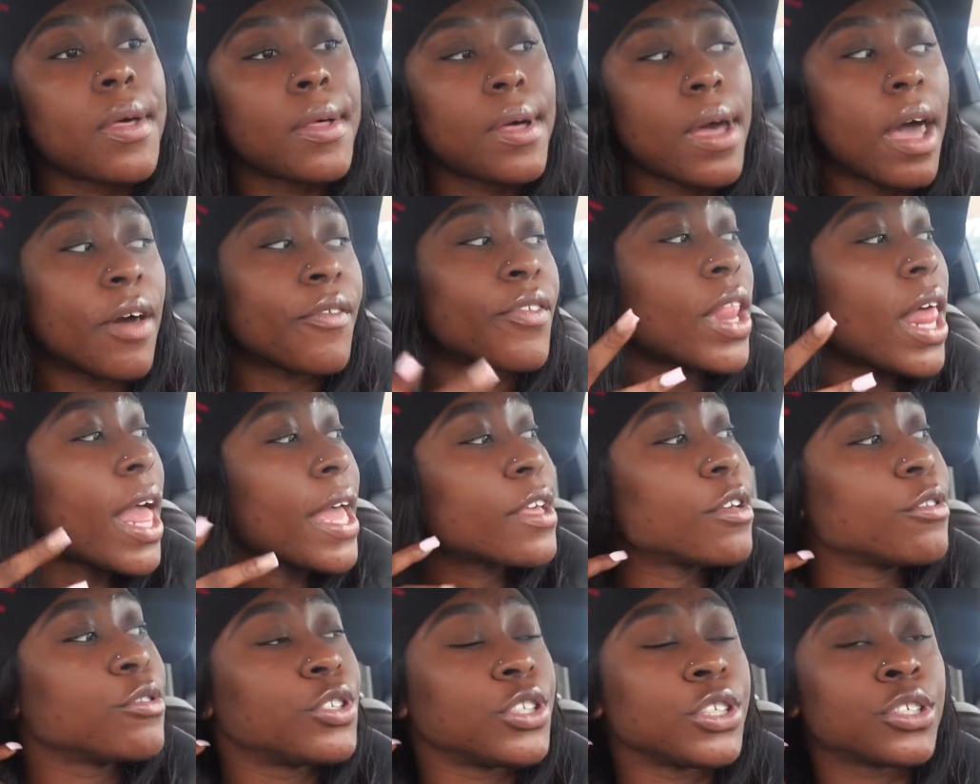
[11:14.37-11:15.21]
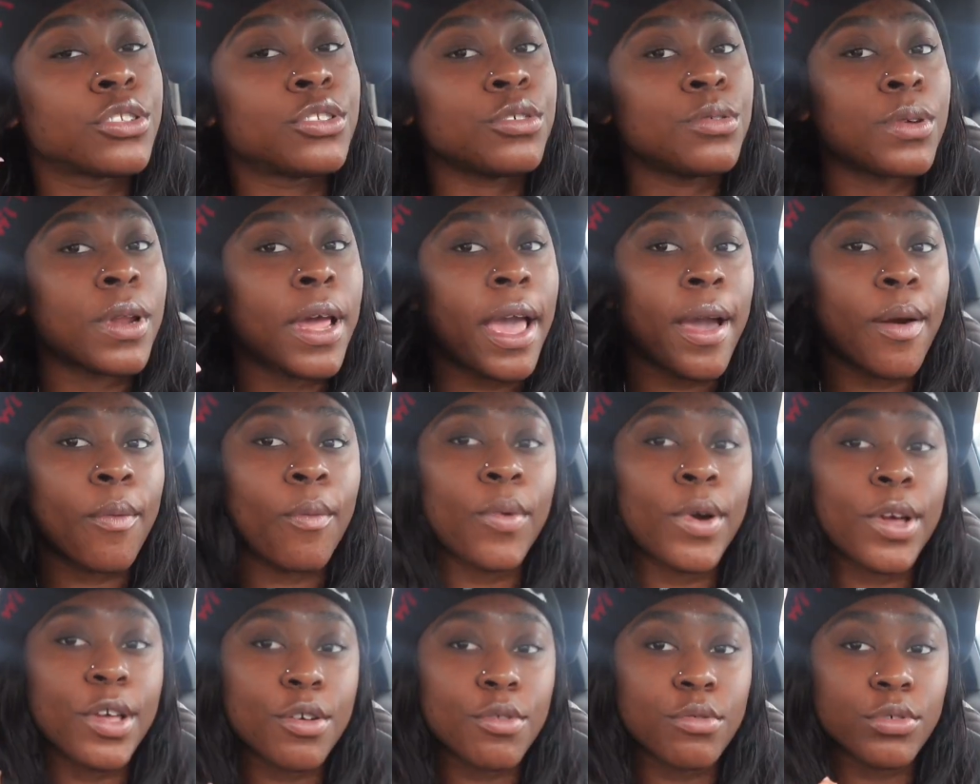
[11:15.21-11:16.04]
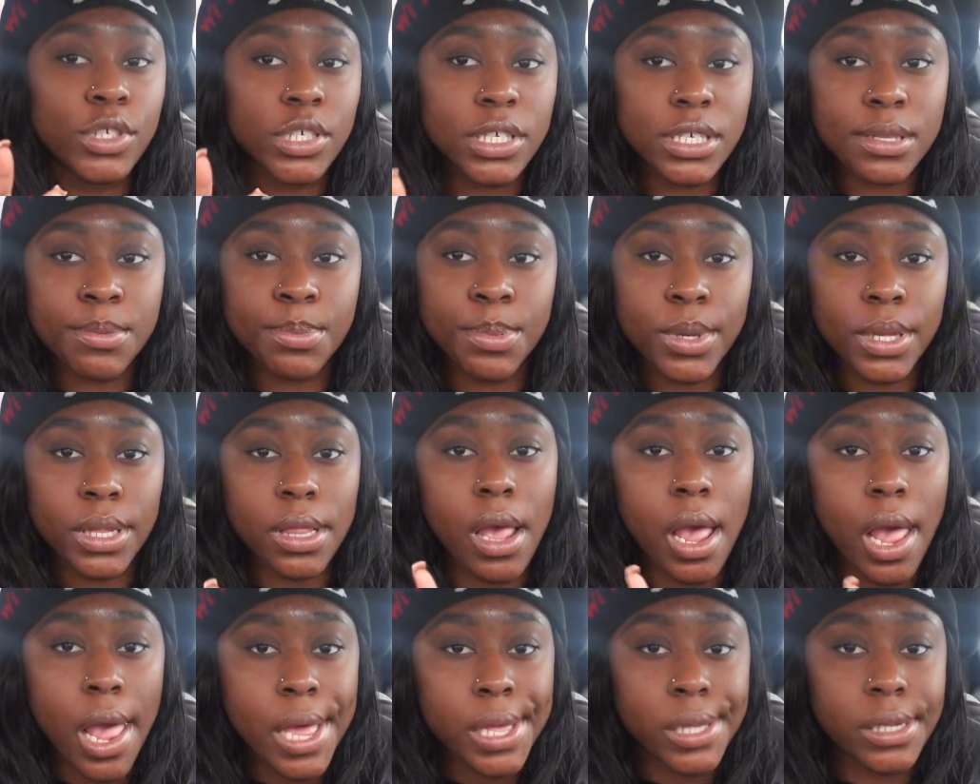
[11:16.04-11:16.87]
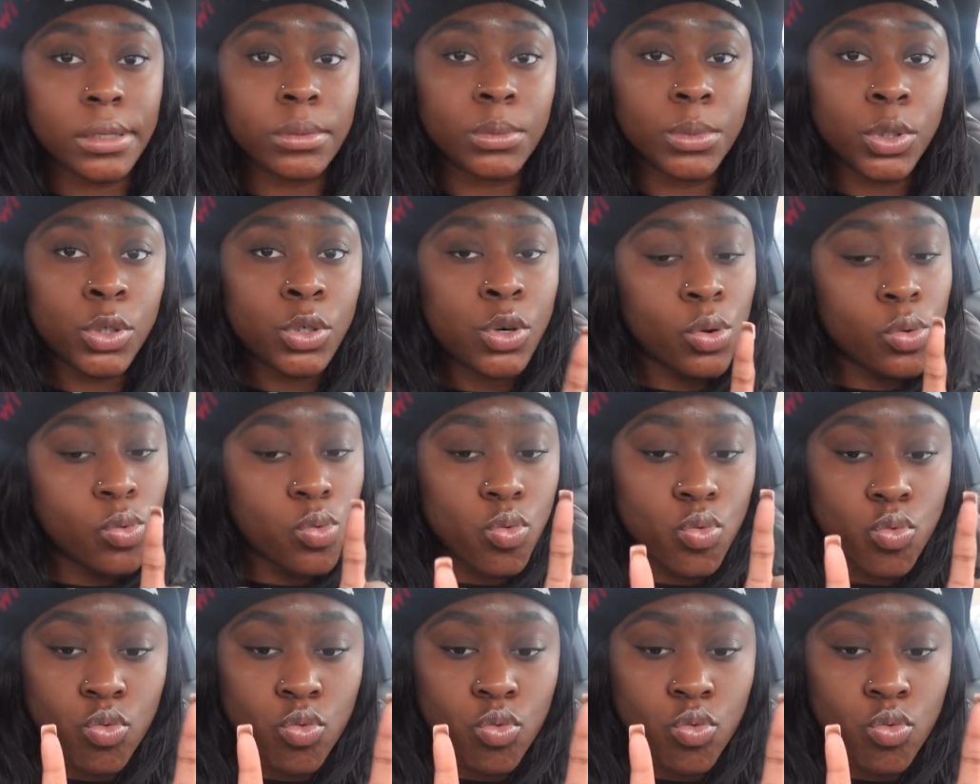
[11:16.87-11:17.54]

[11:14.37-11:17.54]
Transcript: I feel like you just do that when you just be like, I'm cool.